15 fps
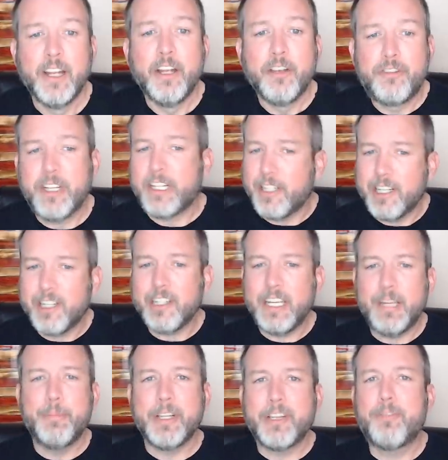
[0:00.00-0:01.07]
She
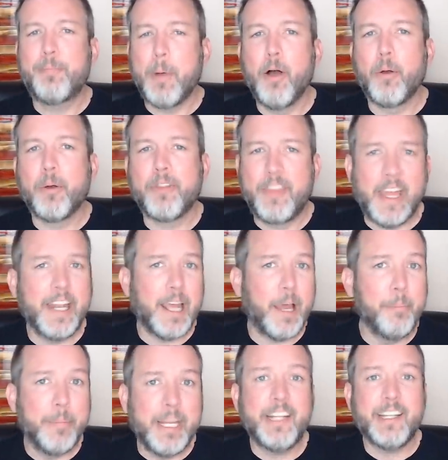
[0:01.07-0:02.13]
clearly misspoke, then
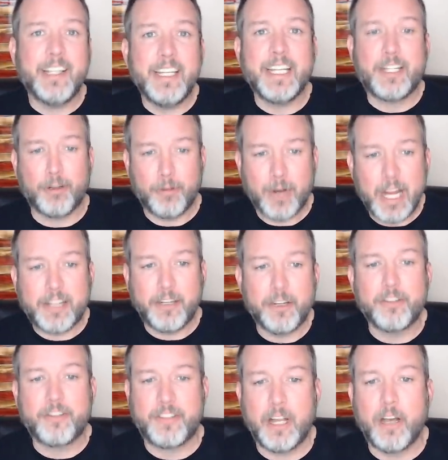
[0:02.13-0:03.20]
immediately corrected
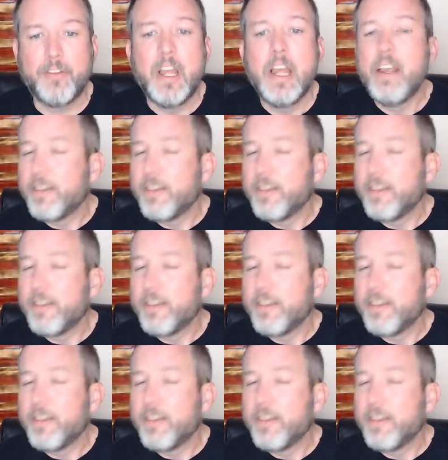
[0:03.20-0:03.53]
herself,